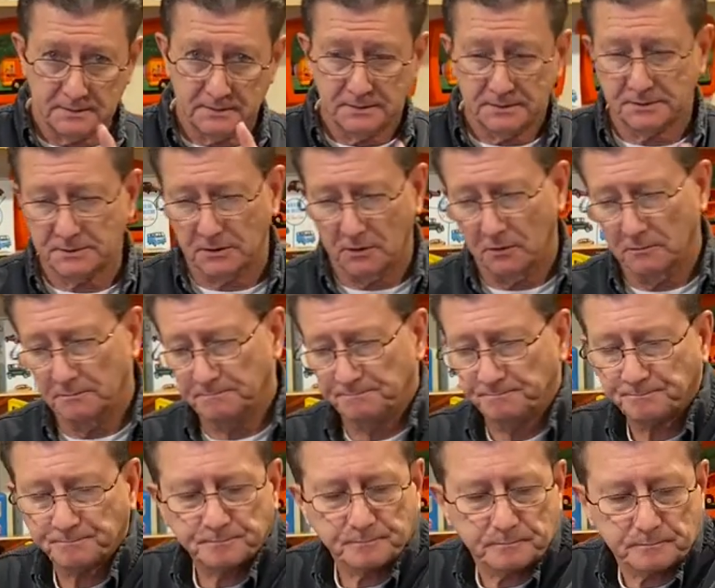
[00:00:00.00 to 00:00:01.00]
So
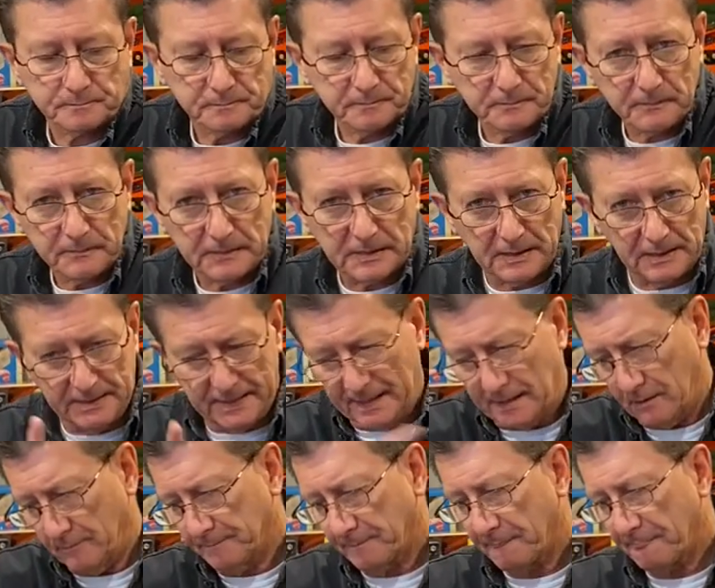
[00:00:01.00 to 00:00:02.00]

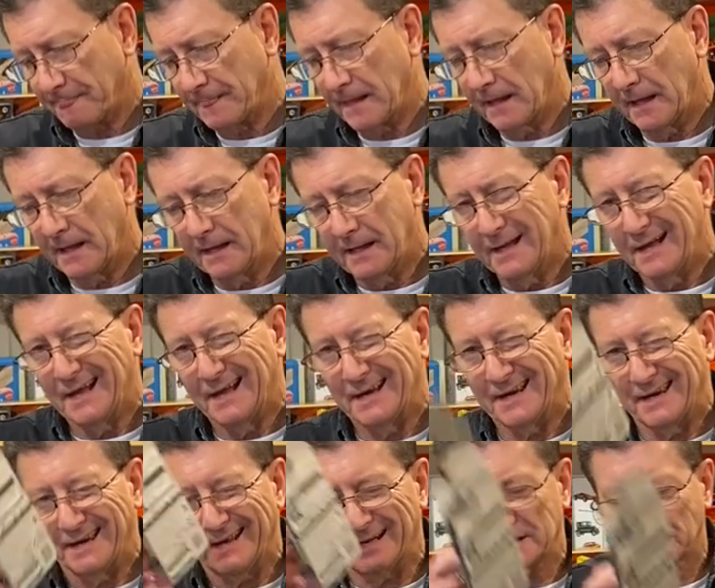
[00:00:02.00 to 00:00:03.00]
now,
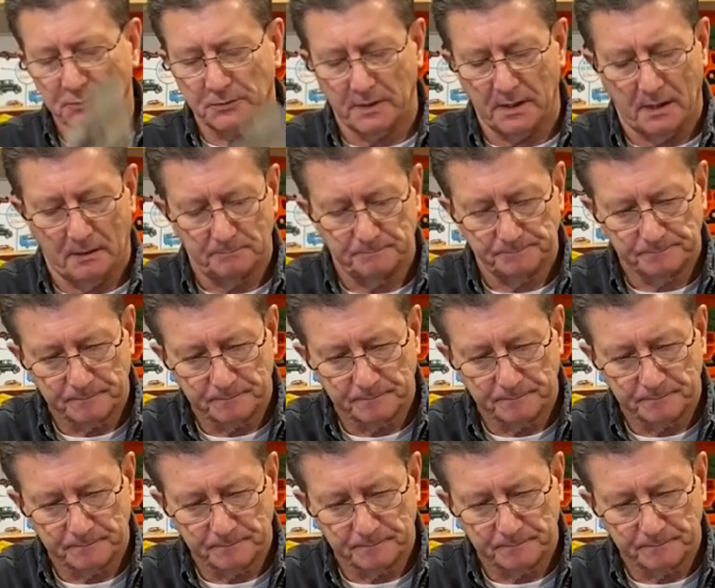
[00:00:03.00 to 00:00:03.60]
next one up